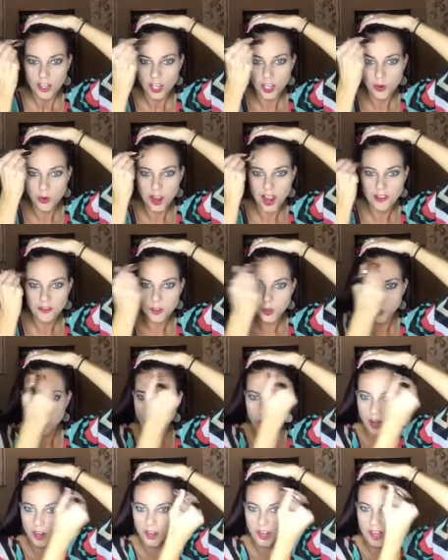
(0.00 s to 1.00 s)
you don't have to
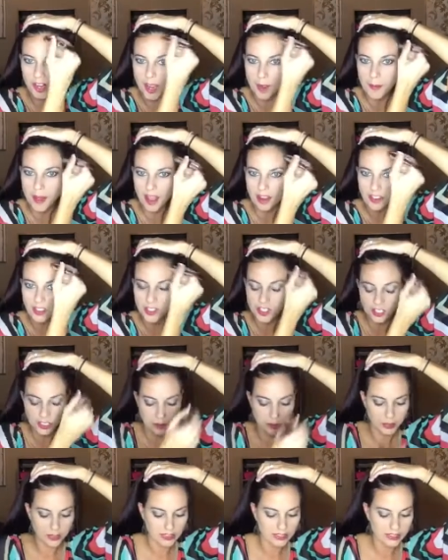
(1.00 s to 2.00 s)
worry about it just
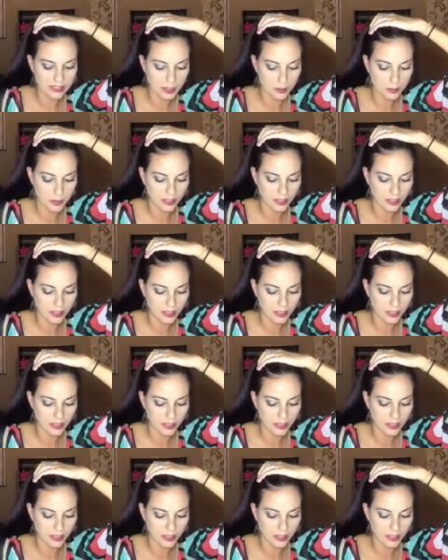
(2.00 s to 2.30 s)
completely